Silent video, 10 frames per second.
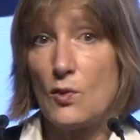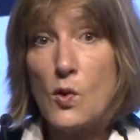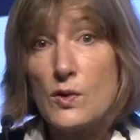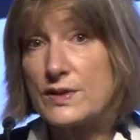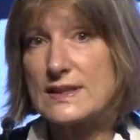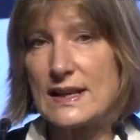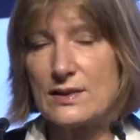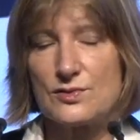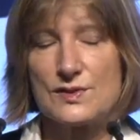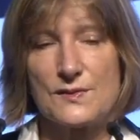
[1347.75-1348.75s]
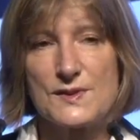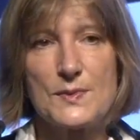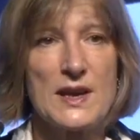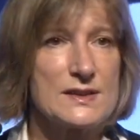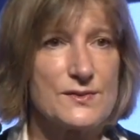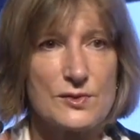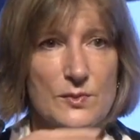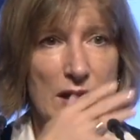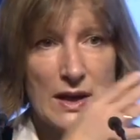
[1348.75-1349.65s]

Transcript: all the sectors of space, from